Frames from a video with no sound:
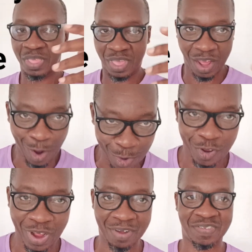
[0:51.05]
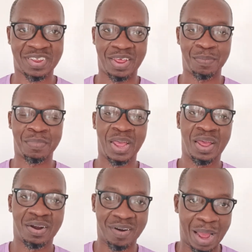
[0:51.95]
They also have the same
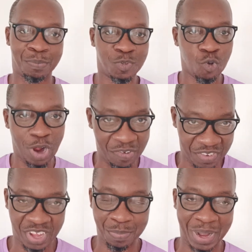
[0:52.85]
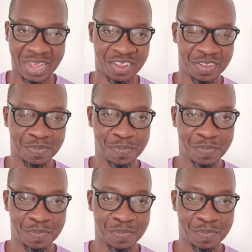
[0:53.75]
RAM, 12 gigabytes.